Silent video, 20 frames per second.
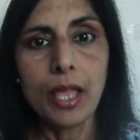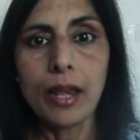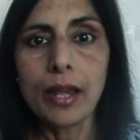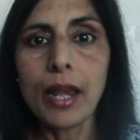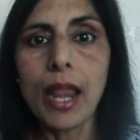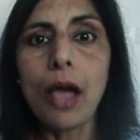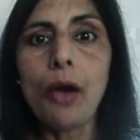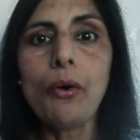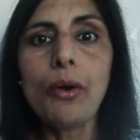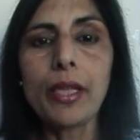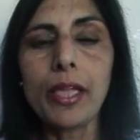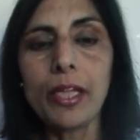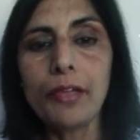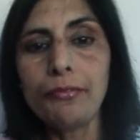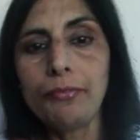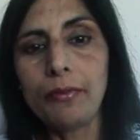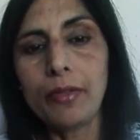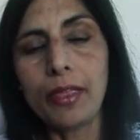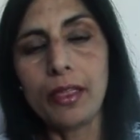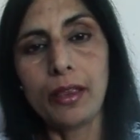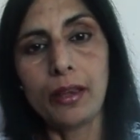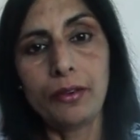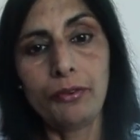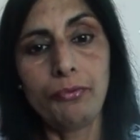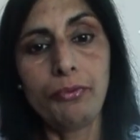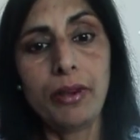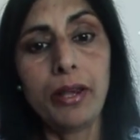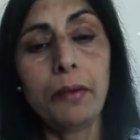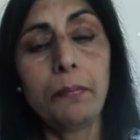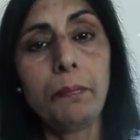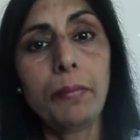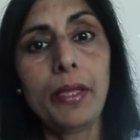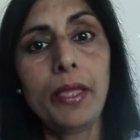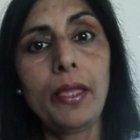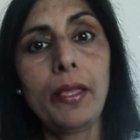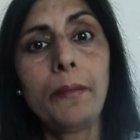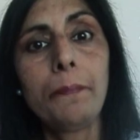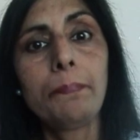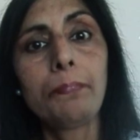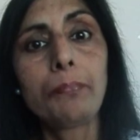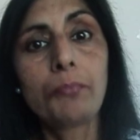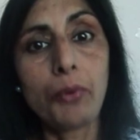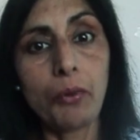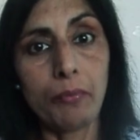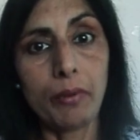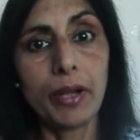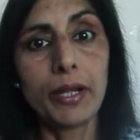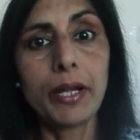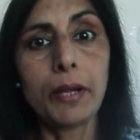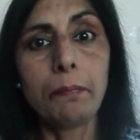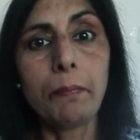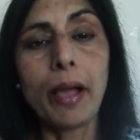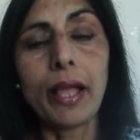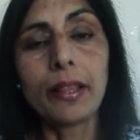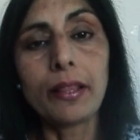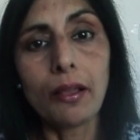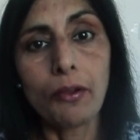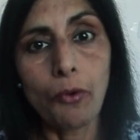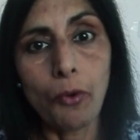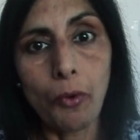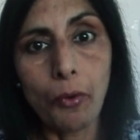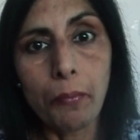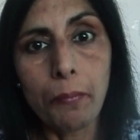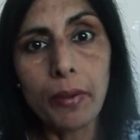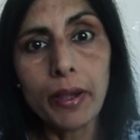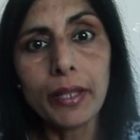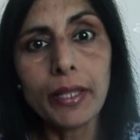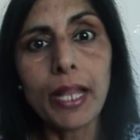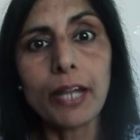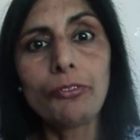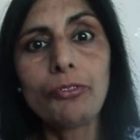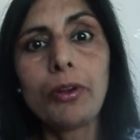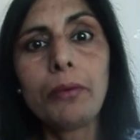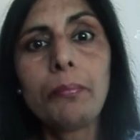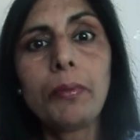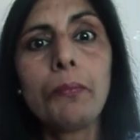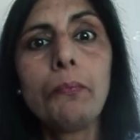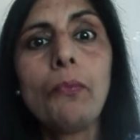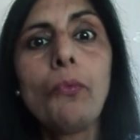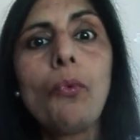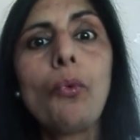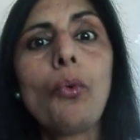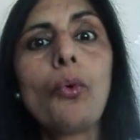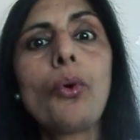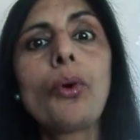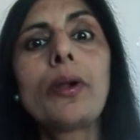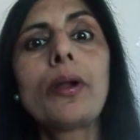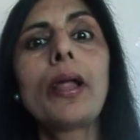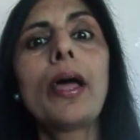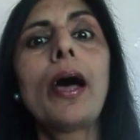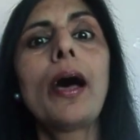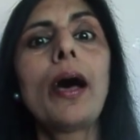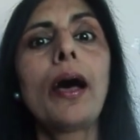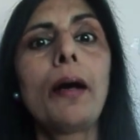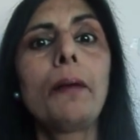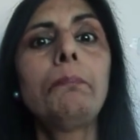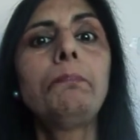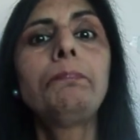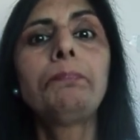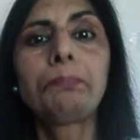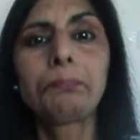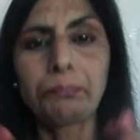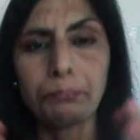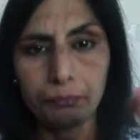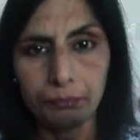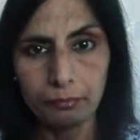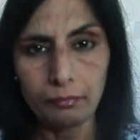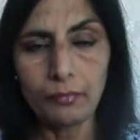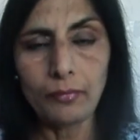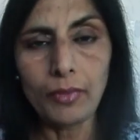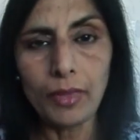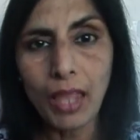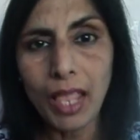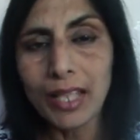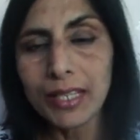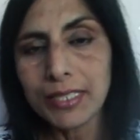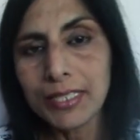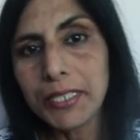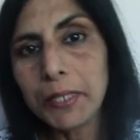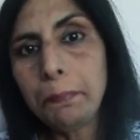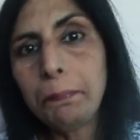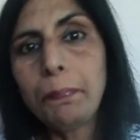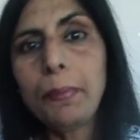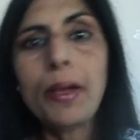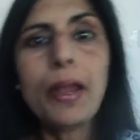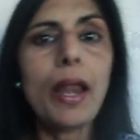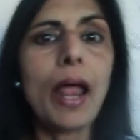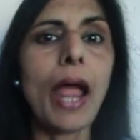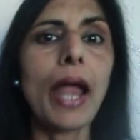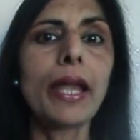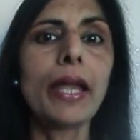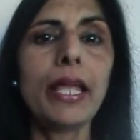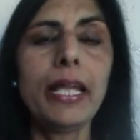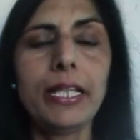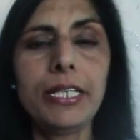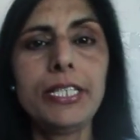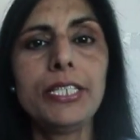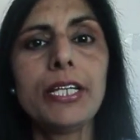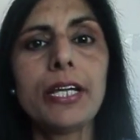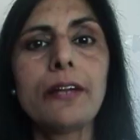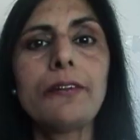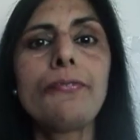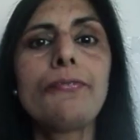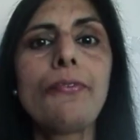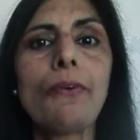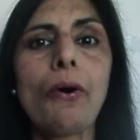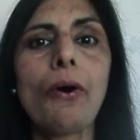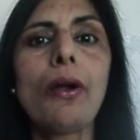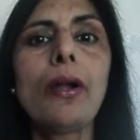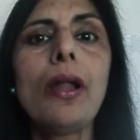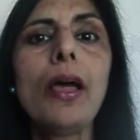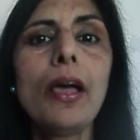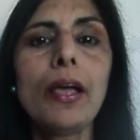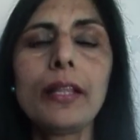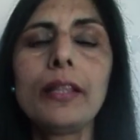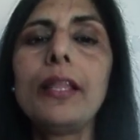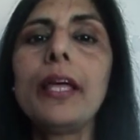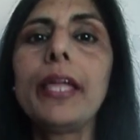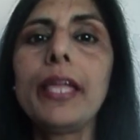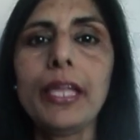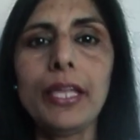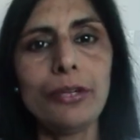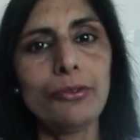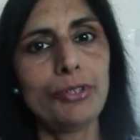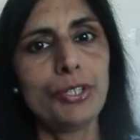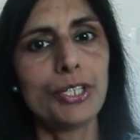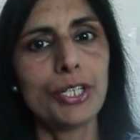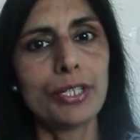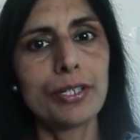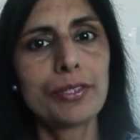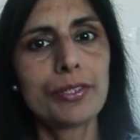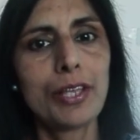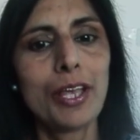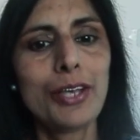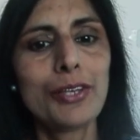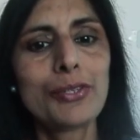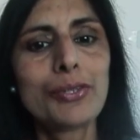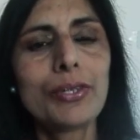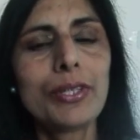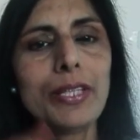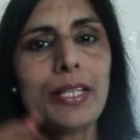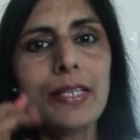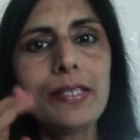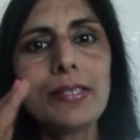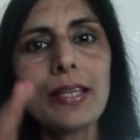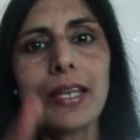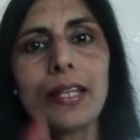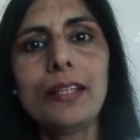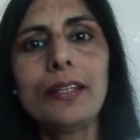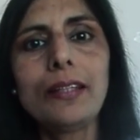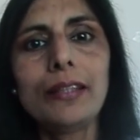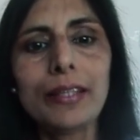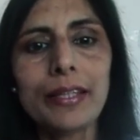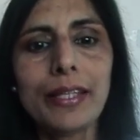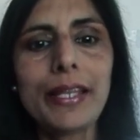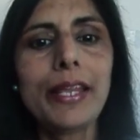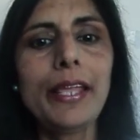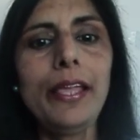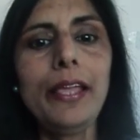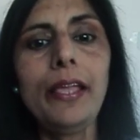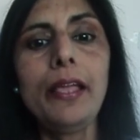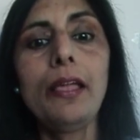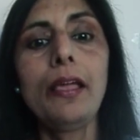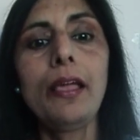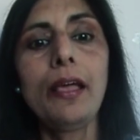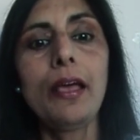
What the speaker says: Now if it will be provided by the government, that will be more cheaper and easier for the users. So these are the three